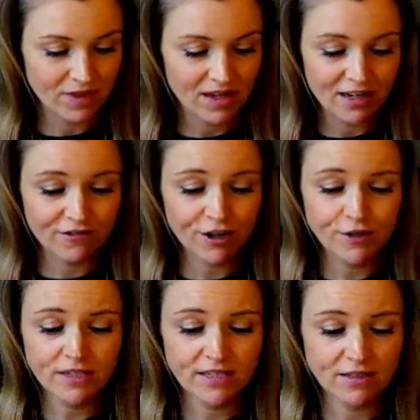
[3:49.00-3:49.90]
And
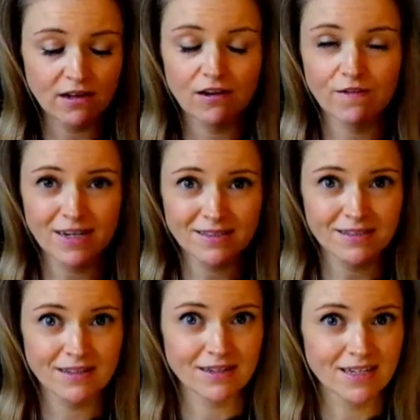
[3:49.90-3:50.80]
crochet is a lot
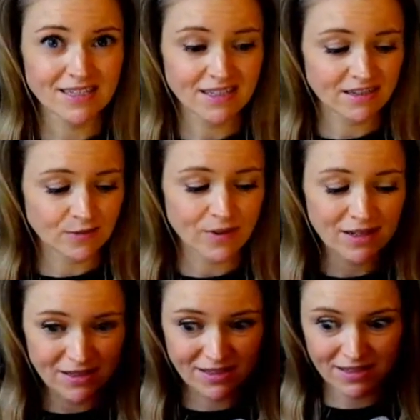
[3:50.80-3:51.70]
faster than knitting as well,
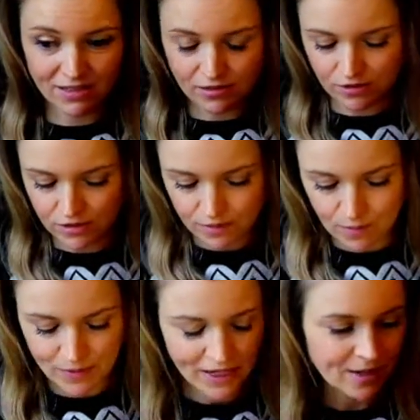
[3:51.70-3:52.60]
and this still took
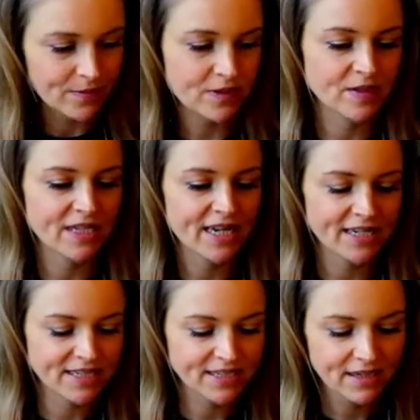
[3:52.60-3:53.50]
me absolutely
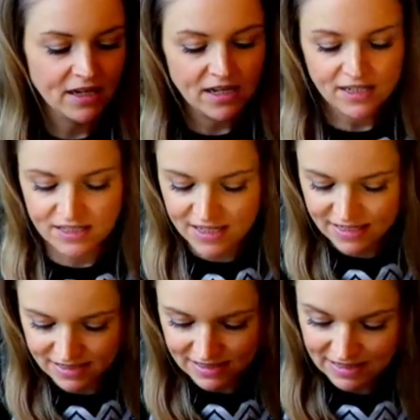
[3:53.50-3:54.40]
ages. So
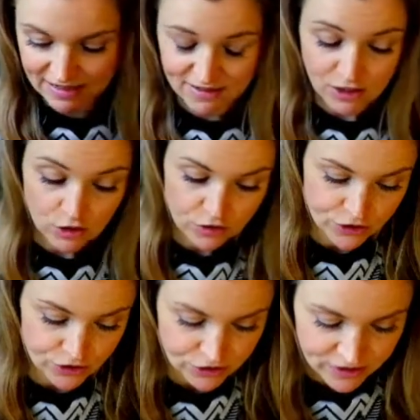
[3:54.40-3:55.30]
that's that
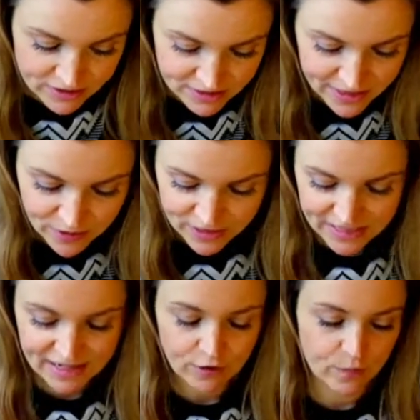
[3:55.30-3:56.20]
done. So now I can
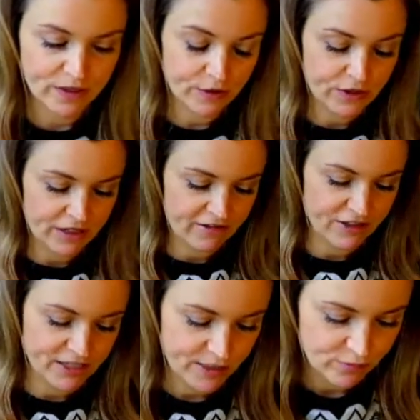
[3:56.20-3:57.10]
get on with other crochet